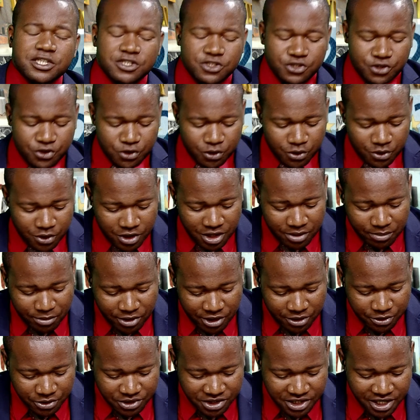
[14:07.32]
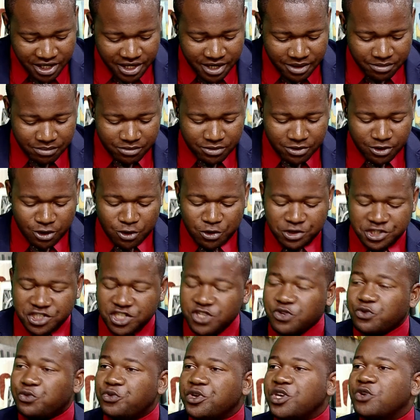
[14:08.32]
let us talk about
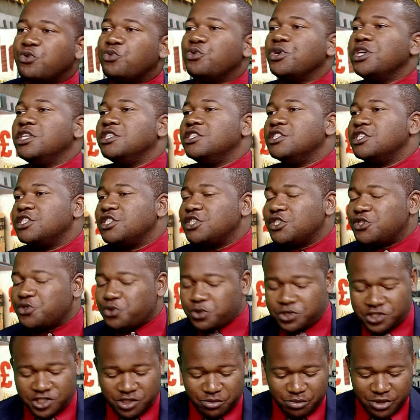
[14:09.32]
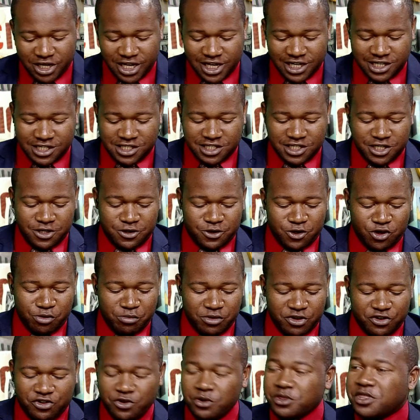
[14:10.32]
launching quick wins to stimulate
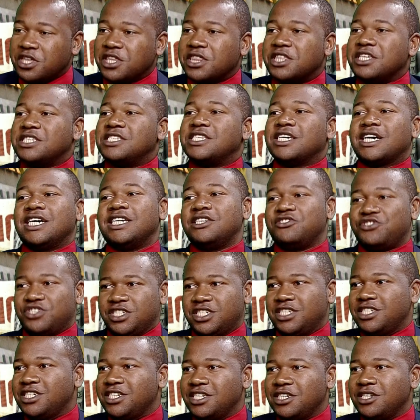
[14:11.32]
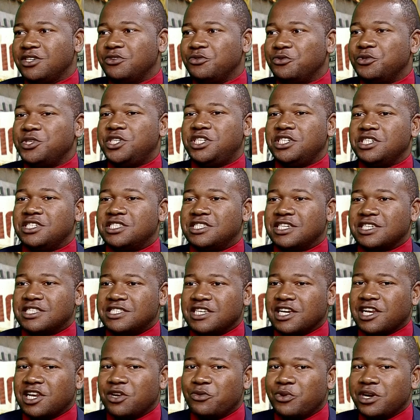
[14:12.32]
economic growth in this country, which
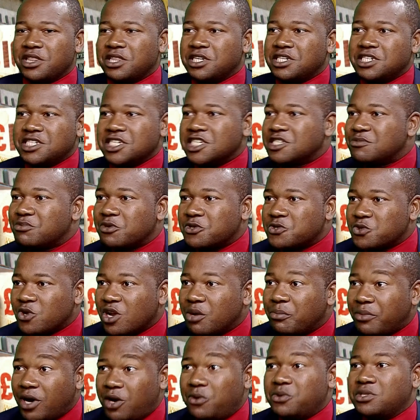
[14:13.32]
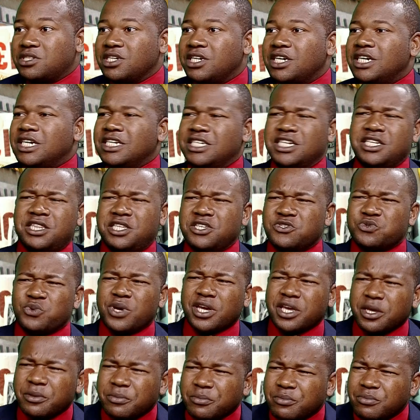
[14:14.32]
is exactly what the TSP was all about. Did
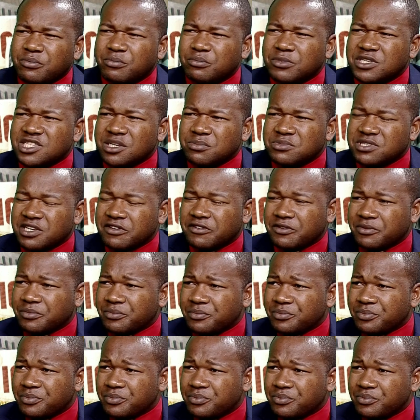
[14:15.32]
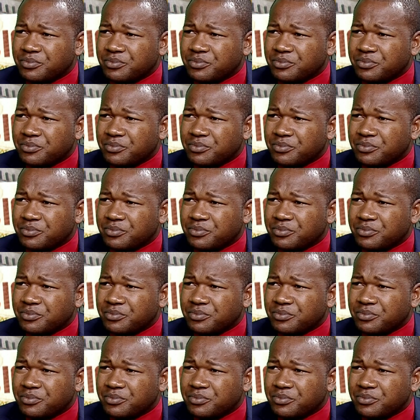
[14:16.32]
this work? Mr. Mse.